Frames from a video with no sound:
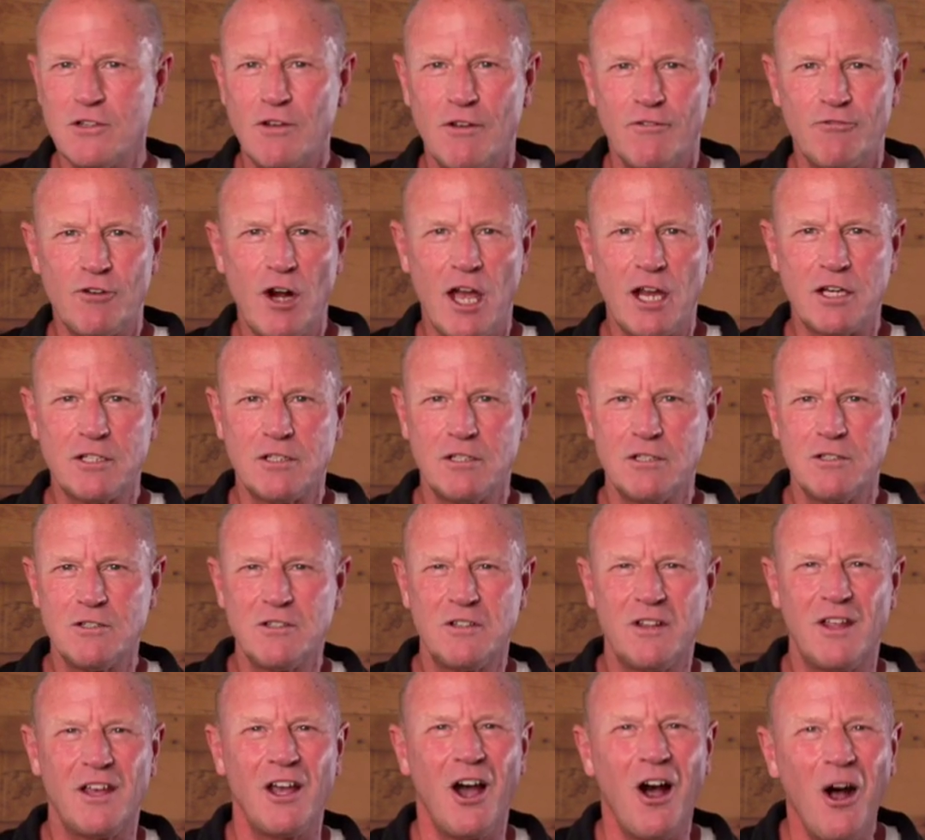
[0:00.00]
fractures,
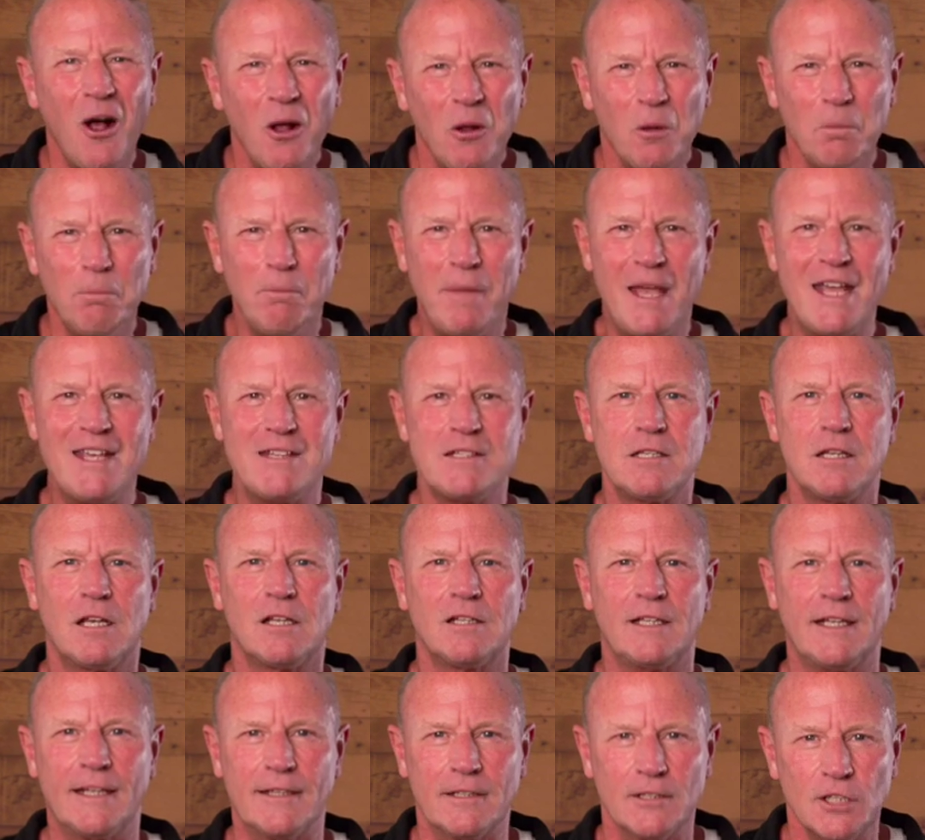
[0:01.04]
they all
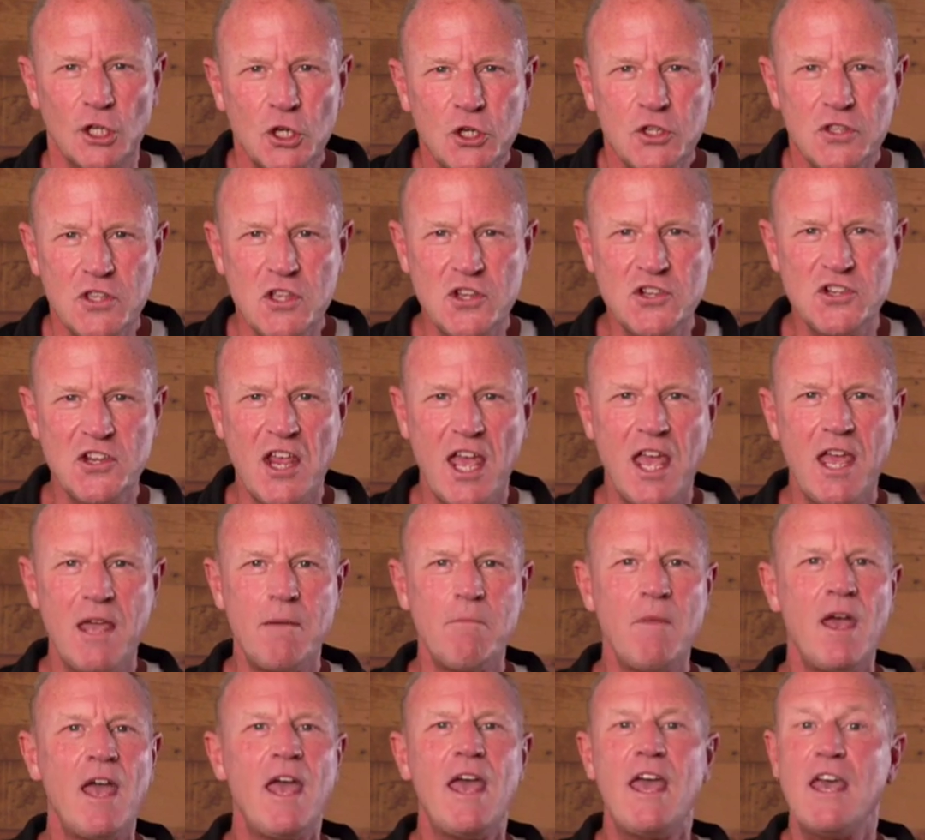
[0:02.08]
basically look the same,